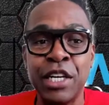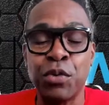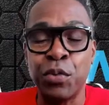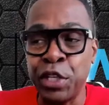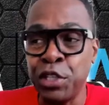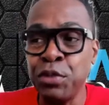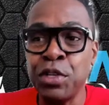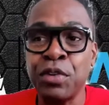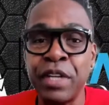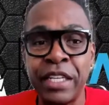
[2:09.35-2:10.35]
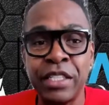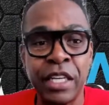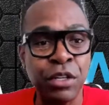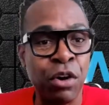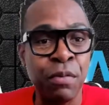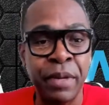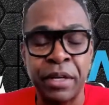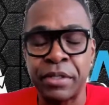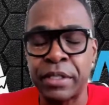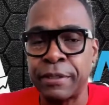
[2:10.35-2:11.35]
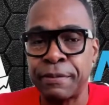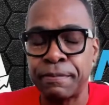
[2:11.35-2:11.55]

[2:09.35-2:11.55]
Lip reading: when you turn 18, all males.